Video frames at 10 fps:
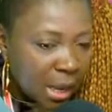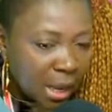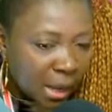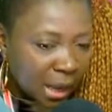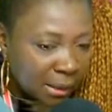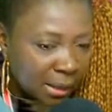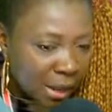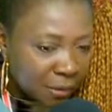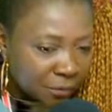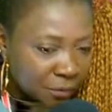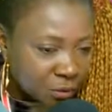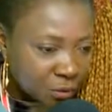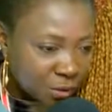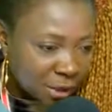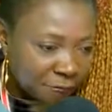And now the
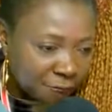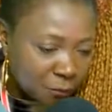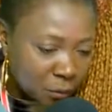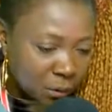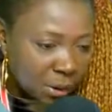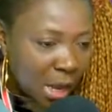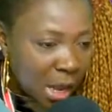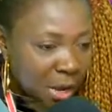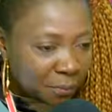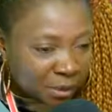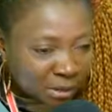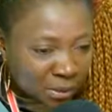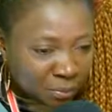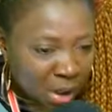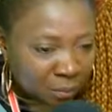news in full. President
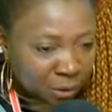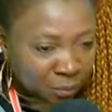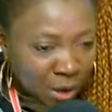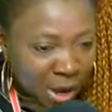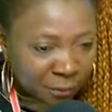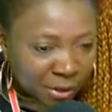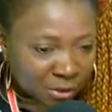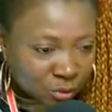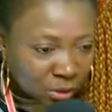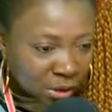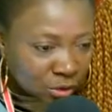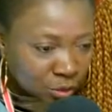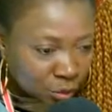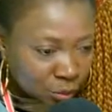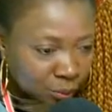Muhammadu Buhari has returned
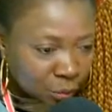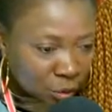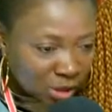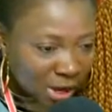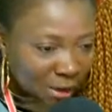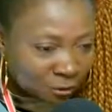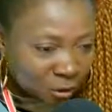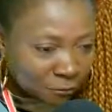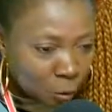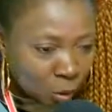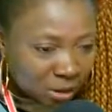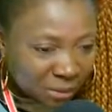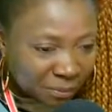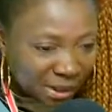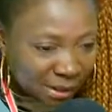to Abuja after a 4-day
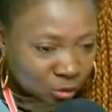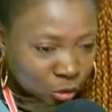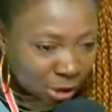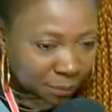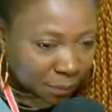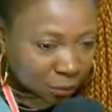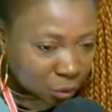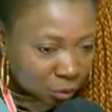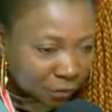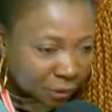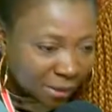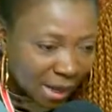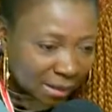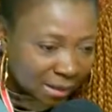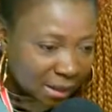medical trip to the
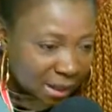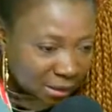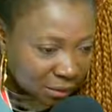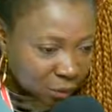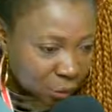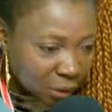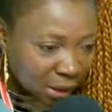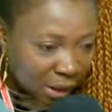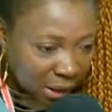United Kingdom, UK.